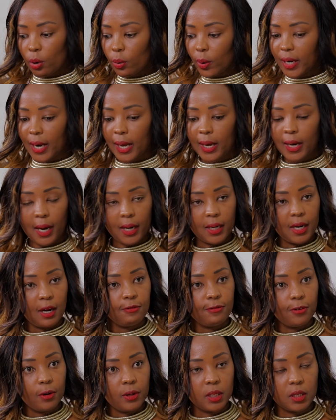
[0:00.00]
or when I can
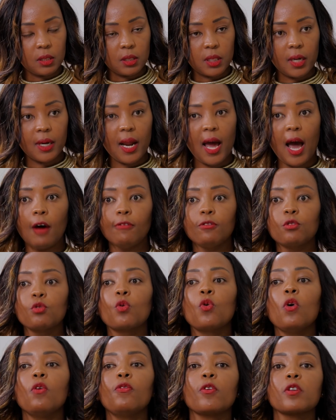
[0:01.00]
afford it, then I have to
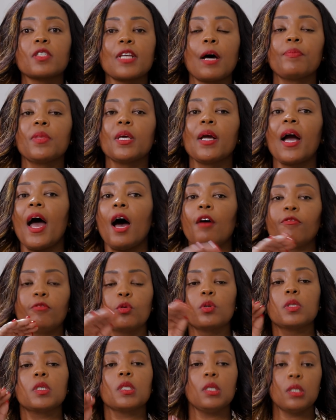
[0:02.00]
go for something I have
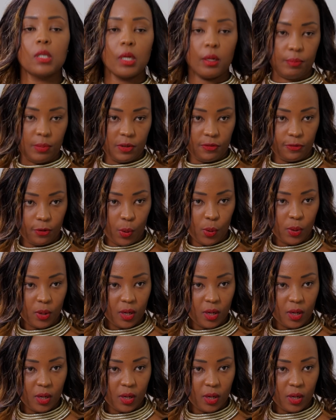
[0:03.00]
not eaten before.